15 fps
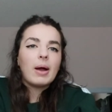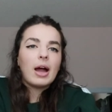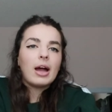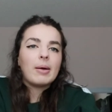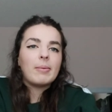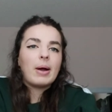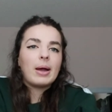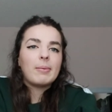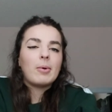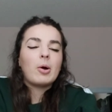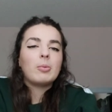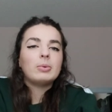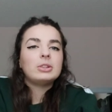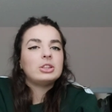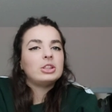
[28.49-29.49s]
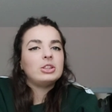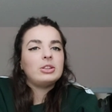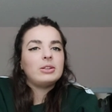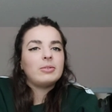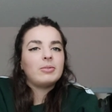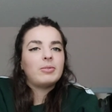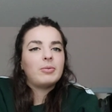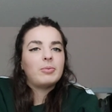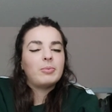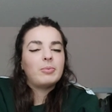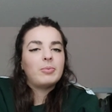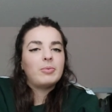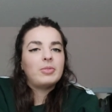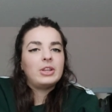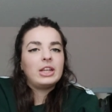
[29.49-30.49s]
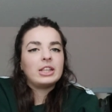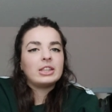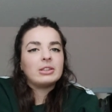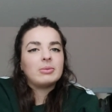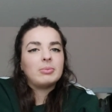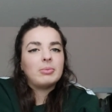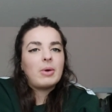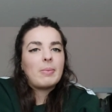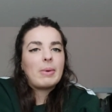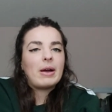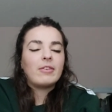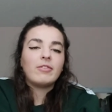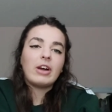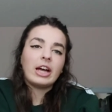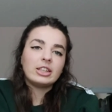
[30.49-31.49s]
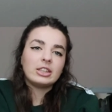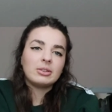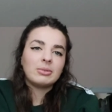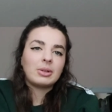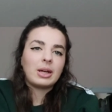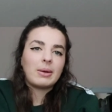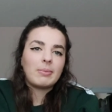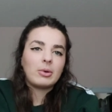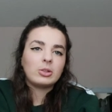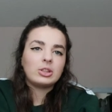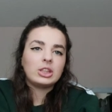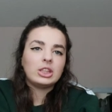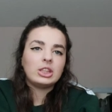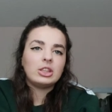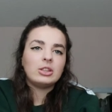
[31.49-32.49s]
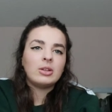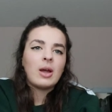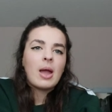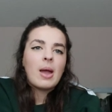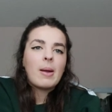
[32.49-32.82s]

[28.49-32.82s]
Um, I'm open to doing things about fashion, what I mostly do,